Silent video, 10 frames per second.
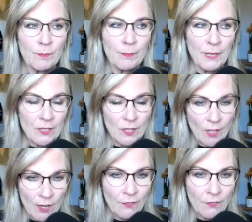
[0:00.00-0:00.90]
because a
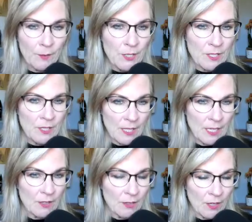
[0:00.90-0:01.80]
lot of farmers
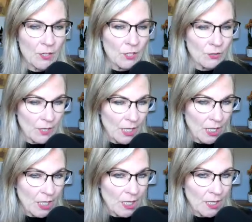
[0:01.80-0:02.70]
think they're
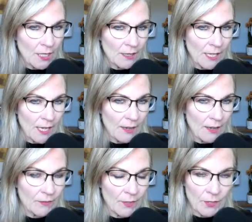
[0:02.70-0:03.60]
unique and
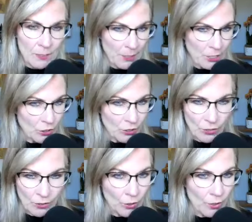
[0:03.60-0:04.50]
they're a special
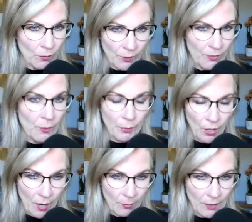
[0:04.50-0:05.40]
unicorn with their
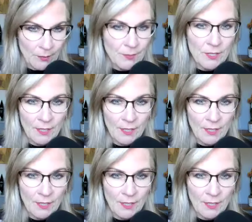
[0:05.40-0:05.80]
problems.